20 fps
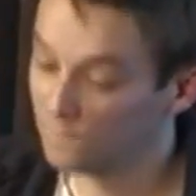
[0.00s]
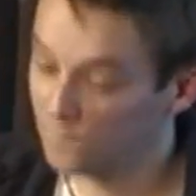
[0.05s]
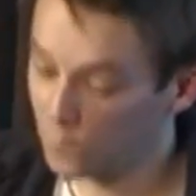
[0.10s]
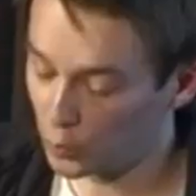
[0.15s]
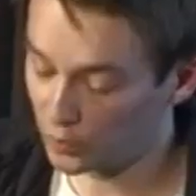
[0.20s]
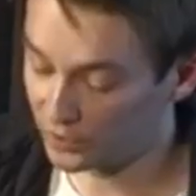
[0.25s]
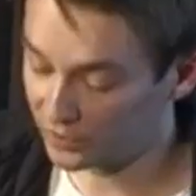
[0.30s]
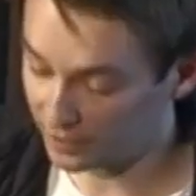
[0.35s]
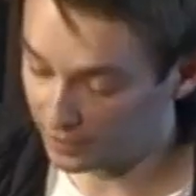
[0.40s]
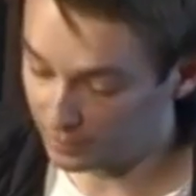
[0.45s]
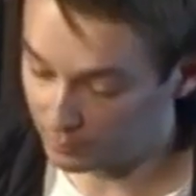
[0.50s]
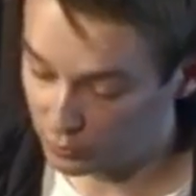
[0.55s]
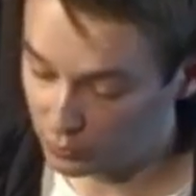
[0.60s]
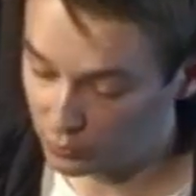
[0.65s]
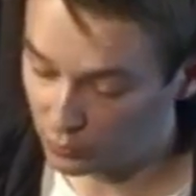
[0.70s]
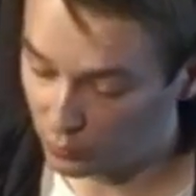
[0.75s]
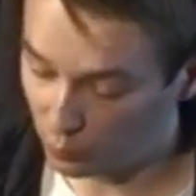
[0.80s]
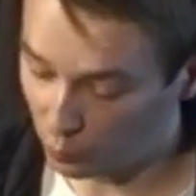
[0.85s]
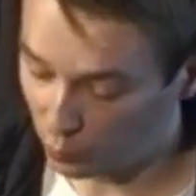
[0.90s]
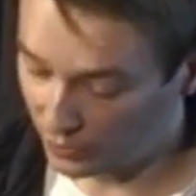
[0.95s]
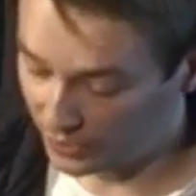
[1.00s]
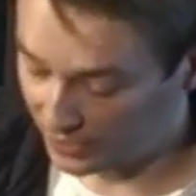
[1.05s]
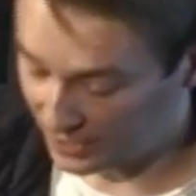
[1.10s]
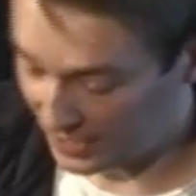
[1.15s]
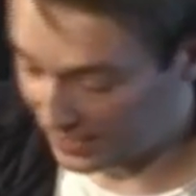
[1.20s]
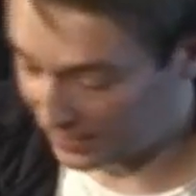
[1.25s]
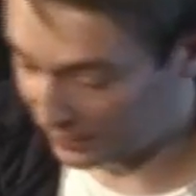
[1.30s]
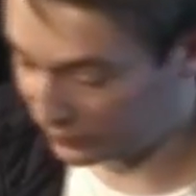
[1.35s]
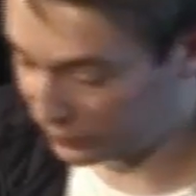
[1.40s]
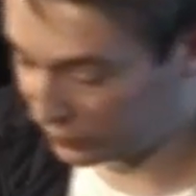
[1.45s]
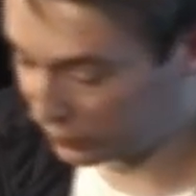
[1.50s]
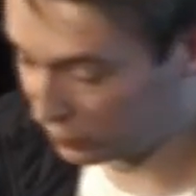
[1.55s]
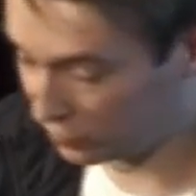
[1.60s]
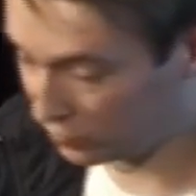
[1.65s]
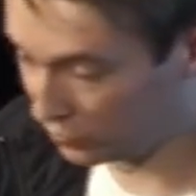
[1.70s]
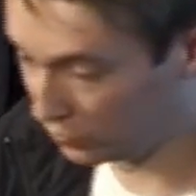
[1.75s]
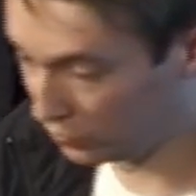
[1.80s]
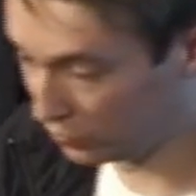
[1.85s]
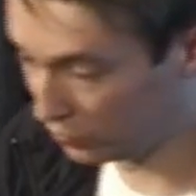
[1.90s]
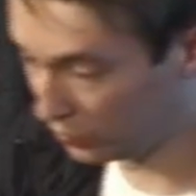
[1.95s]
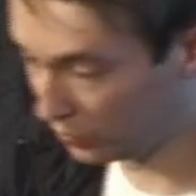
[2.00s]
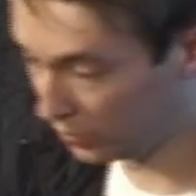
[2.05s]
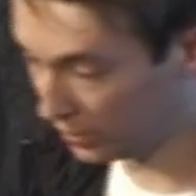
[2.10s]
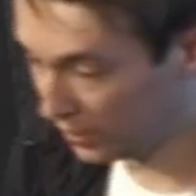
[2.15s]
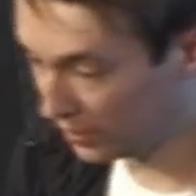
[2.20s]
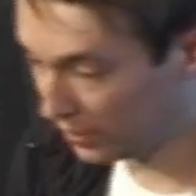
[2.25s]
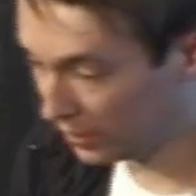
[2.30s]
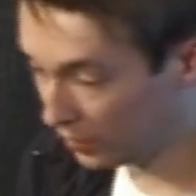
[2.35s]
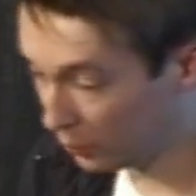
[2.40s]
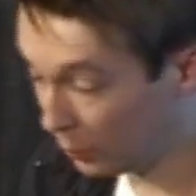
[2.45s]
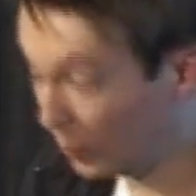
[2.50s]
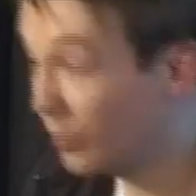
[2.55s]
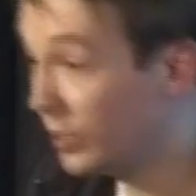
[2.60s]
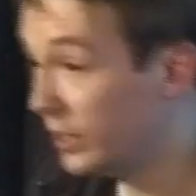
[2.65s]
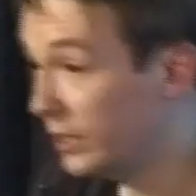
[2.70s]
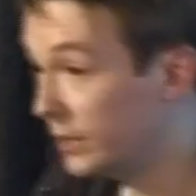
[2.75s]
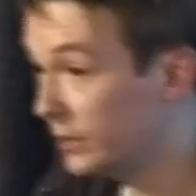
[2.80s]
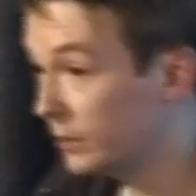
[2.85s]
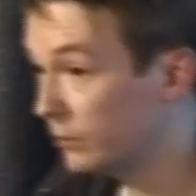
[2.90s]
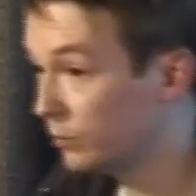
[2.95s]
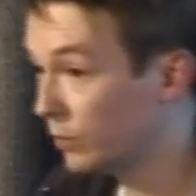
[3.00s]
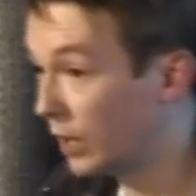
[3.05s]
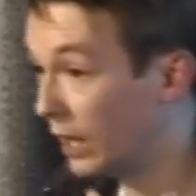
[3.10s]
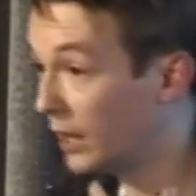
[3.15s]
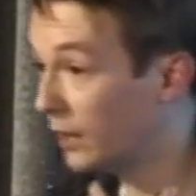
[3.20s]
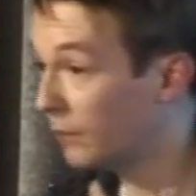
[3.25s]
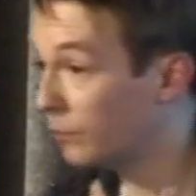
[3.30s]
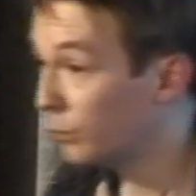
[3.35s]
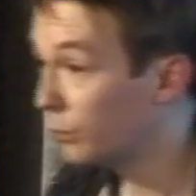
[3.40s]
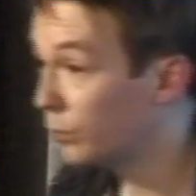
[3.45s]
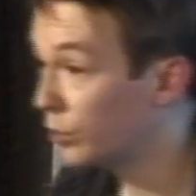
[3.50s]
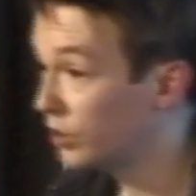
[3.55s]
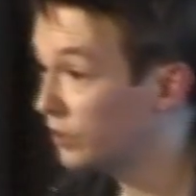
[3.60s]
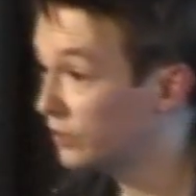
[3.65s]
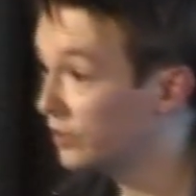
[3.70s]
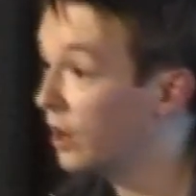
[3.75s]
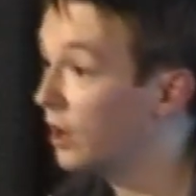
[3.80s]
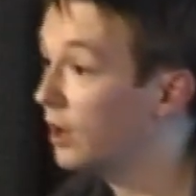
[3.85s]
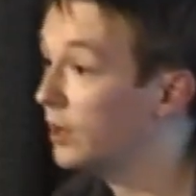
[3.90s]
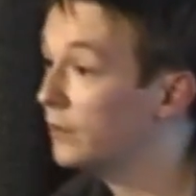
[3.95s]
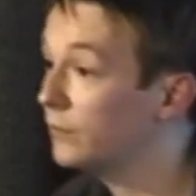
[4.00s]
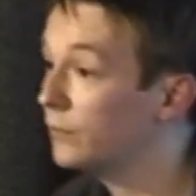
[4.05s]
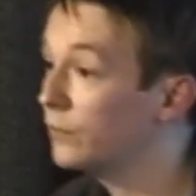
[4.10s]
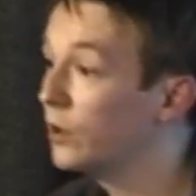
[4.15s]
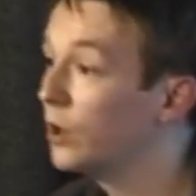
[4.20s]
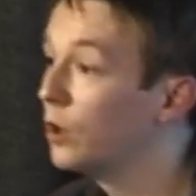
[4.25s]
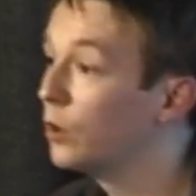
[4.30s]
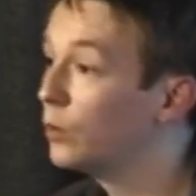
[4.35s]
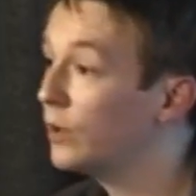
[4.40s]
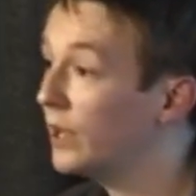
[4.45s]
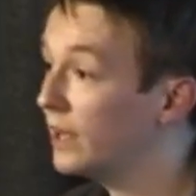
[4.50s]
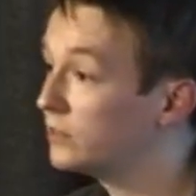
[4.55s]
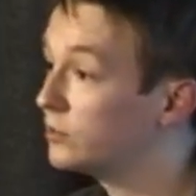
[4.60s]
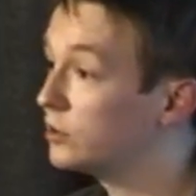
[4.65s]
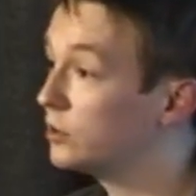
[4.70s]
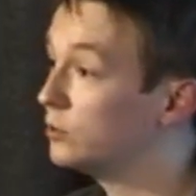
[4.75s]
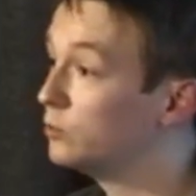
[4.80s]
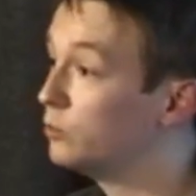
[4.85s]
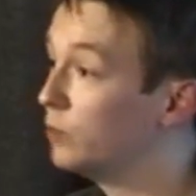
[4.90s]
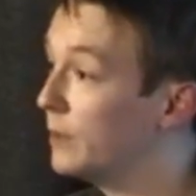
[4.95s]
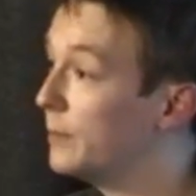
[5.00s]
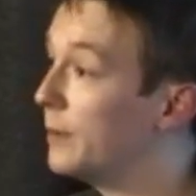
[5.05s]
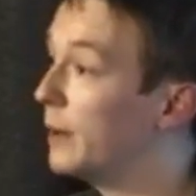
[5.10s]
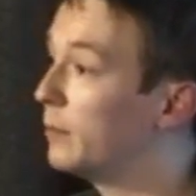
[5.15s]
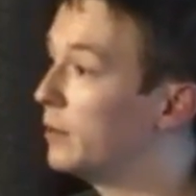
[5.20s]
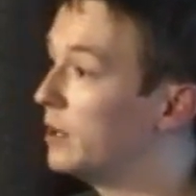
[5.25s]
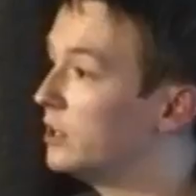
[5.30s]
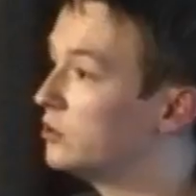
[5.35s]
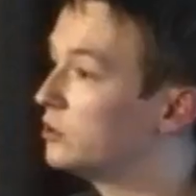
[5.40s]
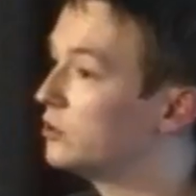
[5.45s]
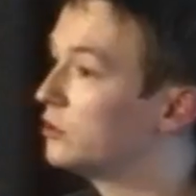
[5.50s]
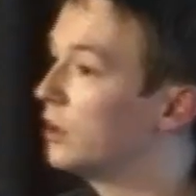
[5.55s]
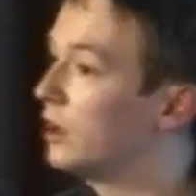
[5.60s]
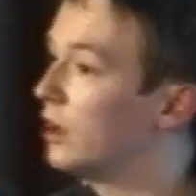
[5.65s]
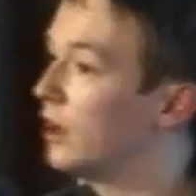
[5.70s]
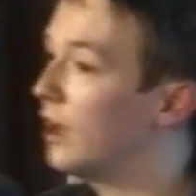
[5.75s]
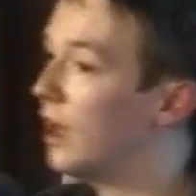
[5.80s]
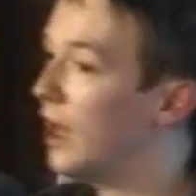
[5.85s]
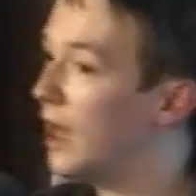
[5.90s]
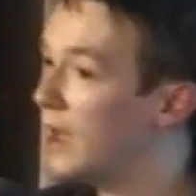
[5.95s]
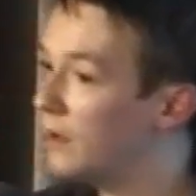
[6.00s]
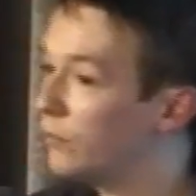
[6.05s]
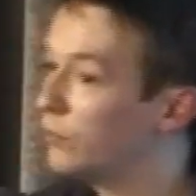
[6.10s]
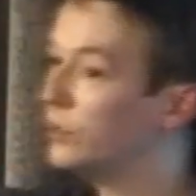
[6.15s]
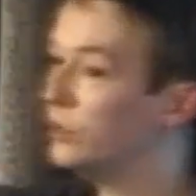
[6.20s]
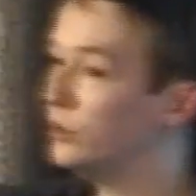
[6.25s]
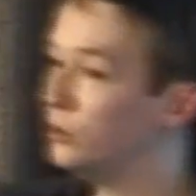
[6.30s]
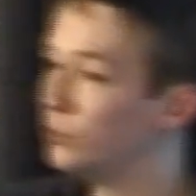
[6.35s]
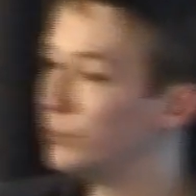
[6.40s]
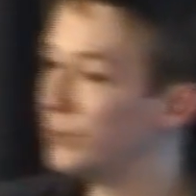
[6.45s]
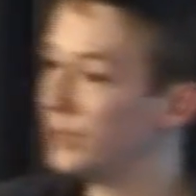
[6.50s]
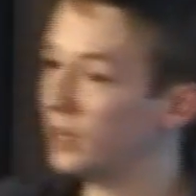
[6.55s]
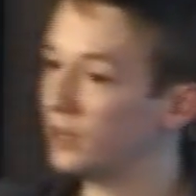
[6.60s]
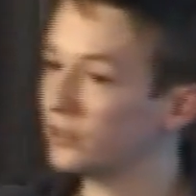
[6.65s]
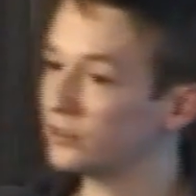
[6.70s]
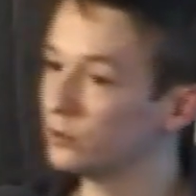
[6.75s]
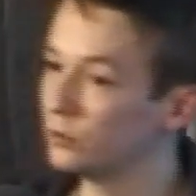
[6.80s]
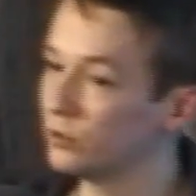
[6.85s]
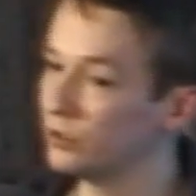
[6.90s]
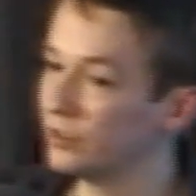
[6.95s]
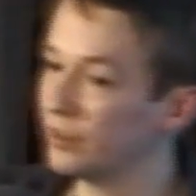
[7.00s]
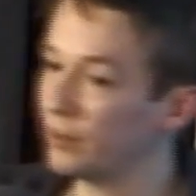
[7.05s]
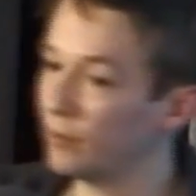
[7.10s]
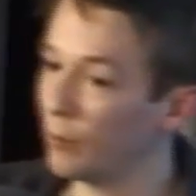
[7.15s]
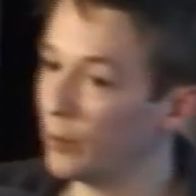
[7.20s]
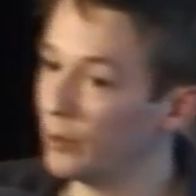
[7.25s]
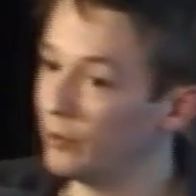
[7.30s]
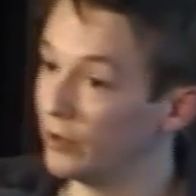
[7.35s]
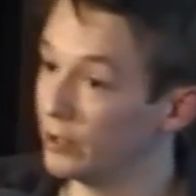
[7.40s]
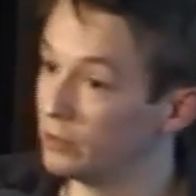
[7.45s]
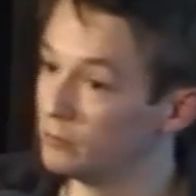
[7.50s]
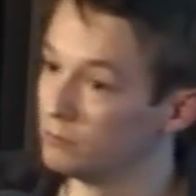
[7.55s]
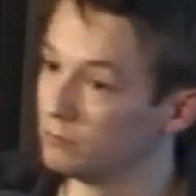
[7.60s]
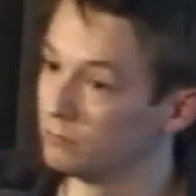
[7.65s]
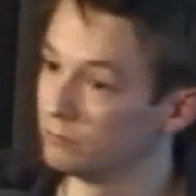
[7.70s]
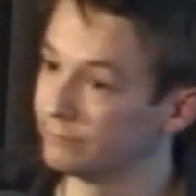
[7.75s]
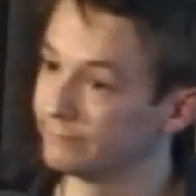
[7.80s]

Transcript: For example, we have to, when we put this live, we had to republish every Newsbeat article that has ever been written.